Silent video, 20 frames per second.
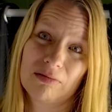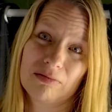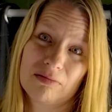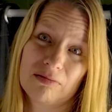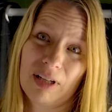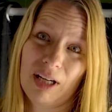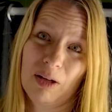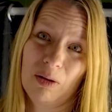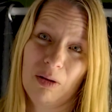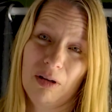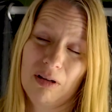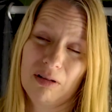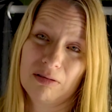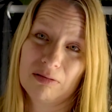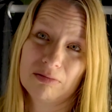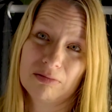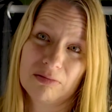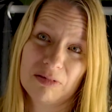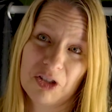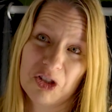how long
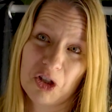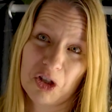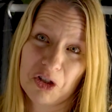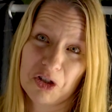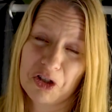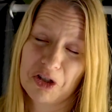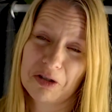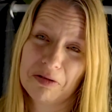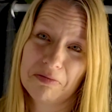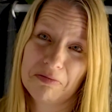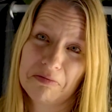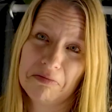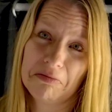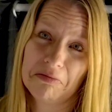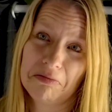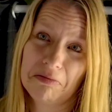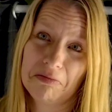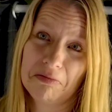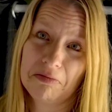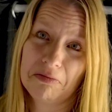to charge?
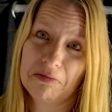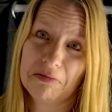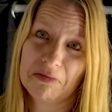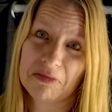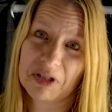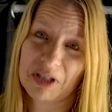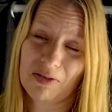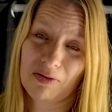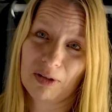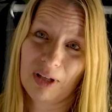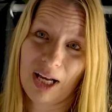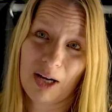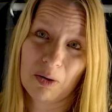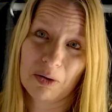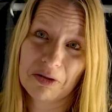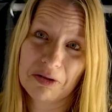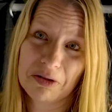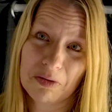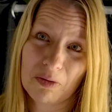Several hours?